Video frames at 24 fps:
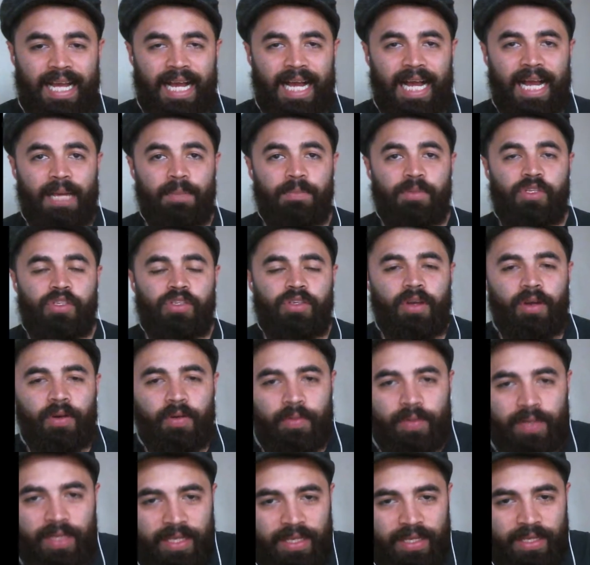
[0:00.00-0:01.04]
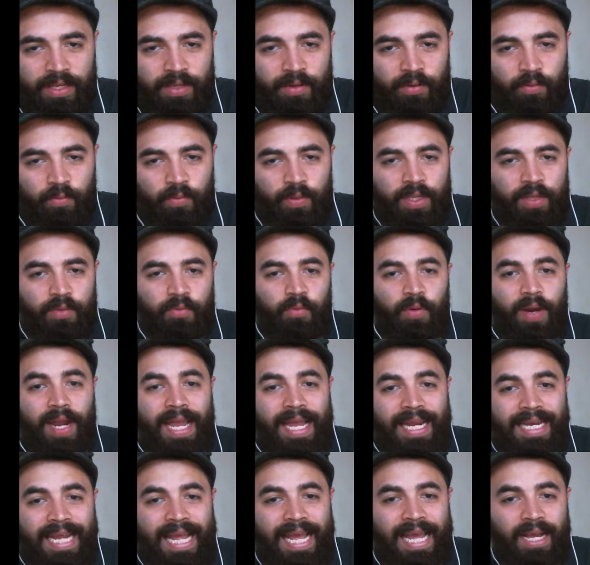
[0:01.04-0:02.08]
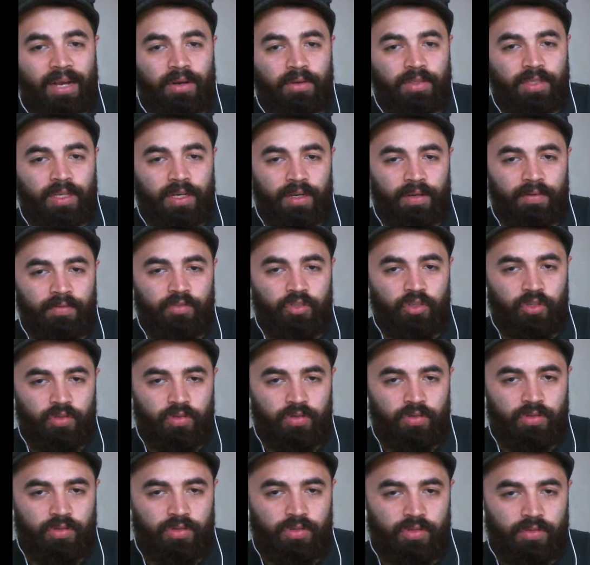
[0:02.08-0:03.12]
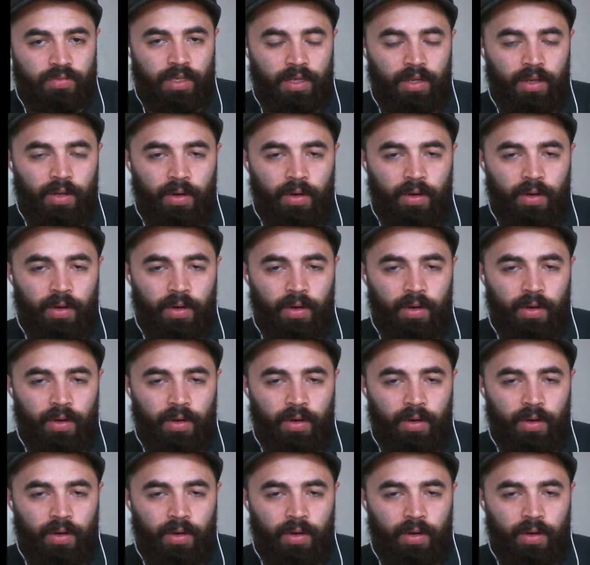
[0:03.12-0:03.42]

"I'm sorry, we ran out of juice."